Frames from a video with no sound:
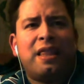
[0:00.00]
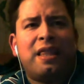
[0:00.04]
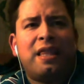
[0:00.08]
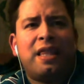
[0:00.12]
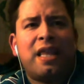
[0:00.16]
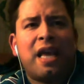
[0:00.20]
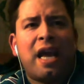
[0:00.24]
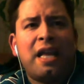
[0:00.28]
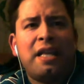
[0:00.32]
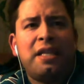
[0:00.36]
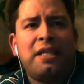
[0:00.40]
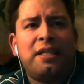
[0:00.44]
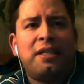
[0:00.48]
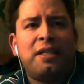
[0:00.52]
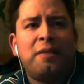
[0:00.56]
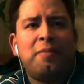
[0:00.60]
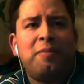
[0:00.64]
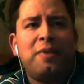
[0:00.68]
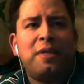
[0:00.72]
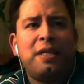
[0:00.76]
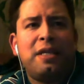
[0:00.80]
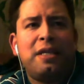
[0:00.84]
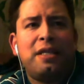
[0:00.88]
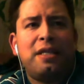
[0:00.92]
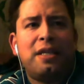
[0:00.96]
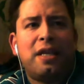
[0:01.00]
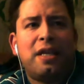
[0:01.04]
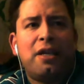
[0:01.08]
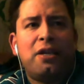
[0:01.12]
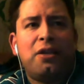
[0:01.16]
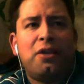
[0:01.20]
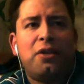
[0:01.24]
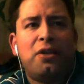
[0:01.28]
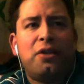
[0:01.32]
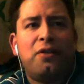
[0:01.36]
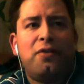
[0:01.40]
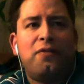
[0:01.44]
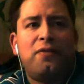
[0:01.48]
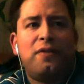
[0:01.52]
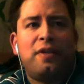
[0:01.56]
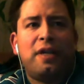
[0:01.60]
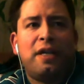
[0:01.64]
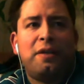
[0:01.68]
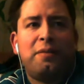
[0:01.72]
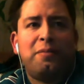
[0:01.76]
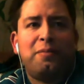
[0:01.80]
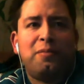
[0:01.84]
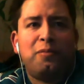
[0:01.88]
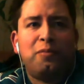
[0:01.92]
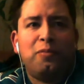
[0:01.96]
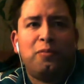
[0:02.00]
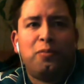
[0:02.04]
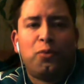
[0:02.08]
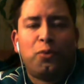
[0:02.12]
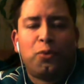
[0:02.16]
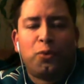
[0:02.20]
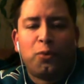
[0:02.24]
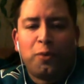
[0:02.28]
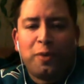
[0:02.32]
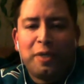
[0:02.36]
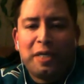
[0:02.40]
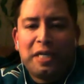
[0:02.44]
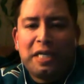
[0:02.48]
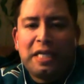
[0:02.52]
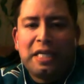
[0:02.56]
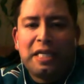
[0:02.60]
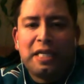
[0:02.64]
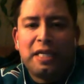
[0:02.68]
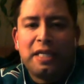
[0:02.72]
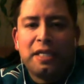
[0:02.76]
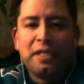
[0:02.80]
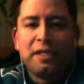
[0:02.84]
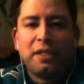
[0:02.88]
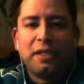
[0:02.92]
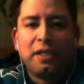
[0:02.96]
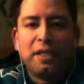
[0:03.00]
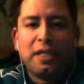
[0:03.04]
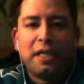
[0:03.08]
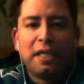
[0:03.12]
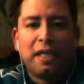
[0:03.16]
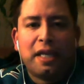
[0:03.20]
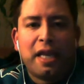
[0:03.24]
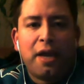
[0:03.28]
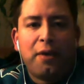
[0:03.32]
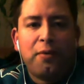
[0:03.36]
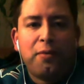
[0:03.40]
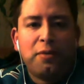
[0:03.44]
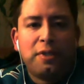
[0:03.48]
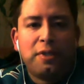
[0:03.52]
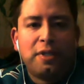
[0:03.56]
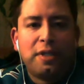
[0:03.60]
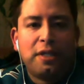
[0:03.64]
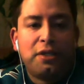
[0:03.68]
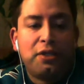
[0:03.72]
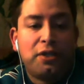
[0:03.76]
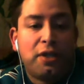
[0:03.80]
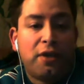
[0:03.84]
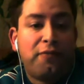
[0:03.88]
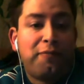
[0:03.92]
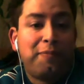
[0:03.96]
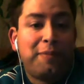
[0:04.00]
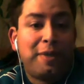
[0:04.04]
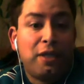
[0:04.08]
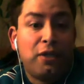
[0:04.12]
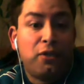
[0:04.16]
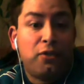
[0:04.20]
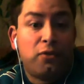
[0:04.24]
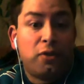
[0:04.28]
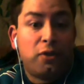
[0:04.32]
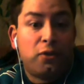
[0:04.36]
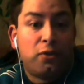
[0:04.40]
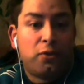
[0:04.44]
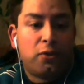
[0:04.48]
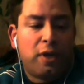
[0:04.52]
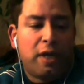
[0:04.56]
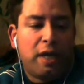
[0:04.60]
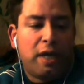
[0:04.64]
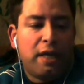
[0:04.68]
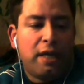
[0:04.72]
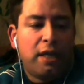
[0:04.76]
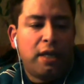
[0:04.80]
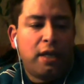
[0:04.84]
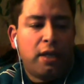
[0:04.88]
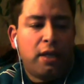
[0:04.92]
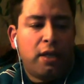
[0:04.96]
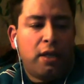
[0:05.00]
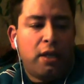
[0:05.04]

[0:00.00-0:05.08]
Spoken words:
that's something Doug could have done pretty easily, and that was the Jeff Petrie trade